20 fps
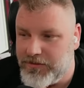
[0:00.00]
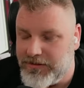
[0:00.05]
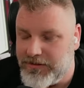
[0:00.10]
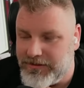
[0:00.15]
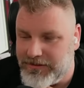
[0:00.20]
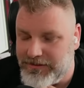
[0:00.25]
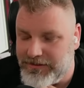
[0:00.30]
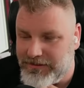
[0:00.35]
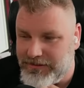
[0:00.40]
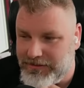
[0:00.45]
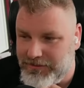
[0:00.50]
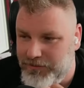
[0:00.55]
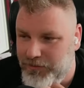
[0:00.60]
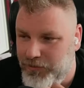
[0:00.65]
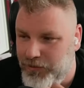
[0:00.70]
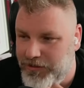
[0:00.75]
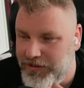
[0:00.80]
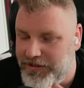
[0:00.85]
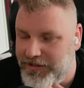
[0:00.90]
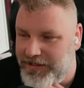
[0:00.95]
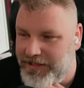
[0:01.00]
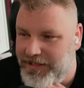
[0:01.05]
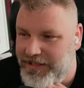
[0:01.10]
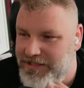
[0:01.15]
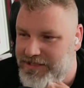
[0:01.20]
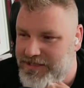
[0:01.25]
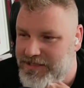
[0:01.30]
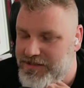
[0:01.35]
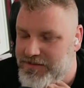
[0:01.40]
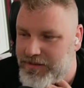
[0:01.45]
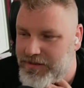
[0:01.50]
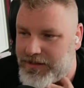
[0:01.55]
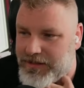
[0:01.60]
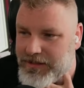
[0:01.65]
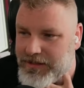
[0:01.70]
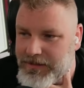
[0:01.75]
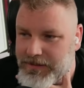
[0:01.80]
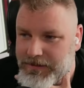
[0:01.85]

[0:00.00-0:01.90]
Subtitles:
on one of the days this week.